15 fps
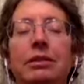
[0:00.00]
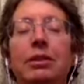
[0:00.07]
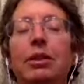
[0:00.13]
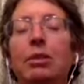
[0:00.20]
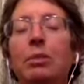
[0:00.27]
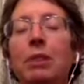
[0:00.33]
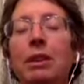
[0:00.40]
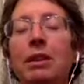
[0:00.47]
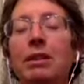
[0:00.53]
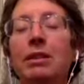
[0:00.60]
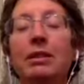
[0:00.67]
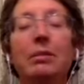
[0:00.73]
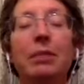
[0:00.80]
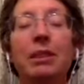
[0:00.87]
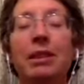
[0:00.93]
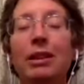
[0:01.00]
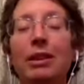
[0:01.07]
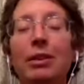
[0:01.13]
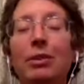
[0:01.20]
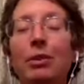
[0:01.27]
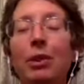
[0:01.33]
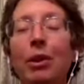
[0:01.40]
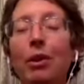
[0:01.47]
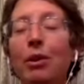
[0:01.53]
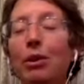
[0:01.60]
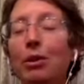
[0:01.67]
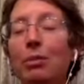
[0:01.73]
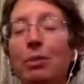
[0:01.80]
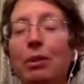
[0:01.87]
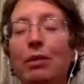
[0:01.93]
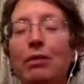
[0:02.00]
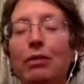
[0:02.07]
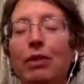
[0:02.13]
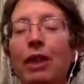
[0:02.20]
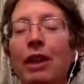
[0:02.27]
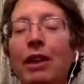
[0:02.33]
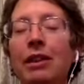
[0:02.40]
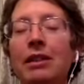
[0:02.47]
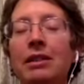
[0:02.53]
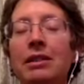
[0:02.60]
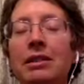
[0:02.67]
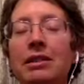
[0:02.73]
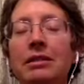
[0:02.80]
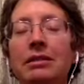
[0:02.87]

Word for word: Could be somebody that you know, it could be a friend,